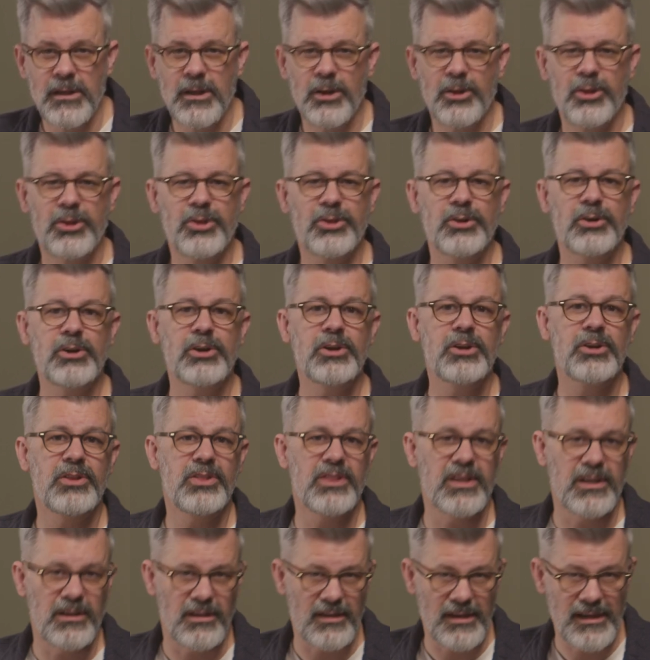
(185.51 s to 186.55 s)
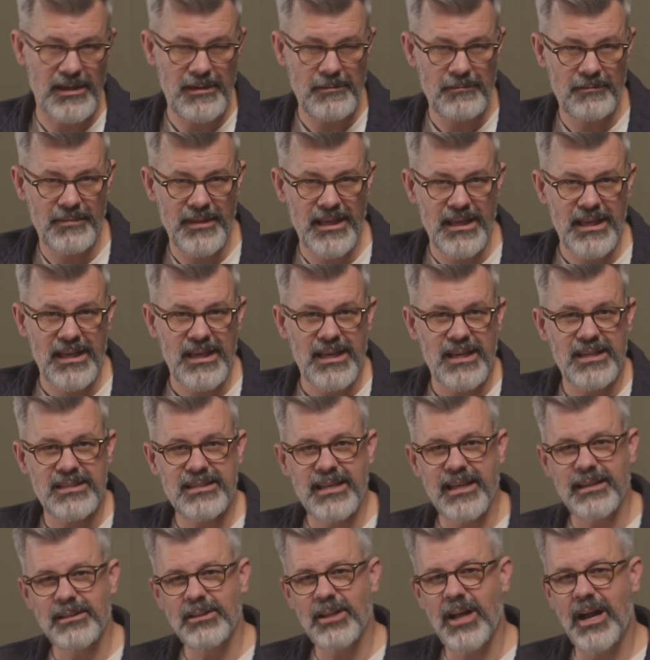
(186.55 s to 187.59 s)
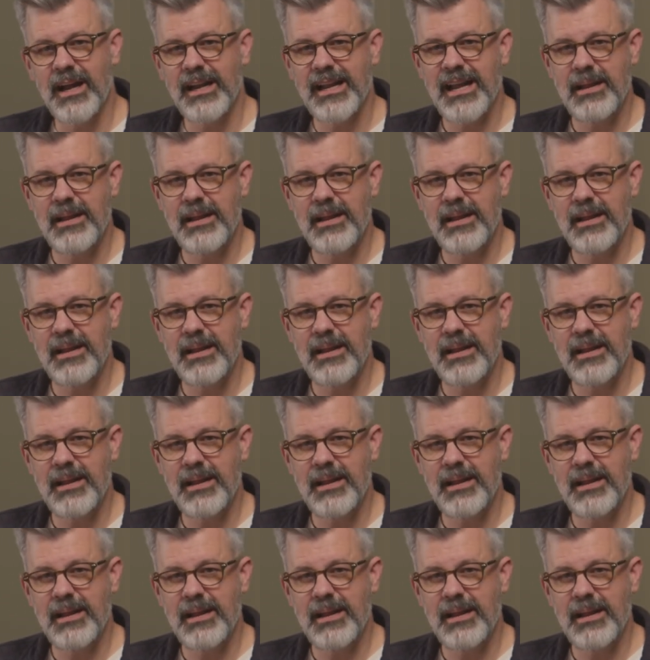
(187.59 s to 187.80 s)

A third theory is that Lot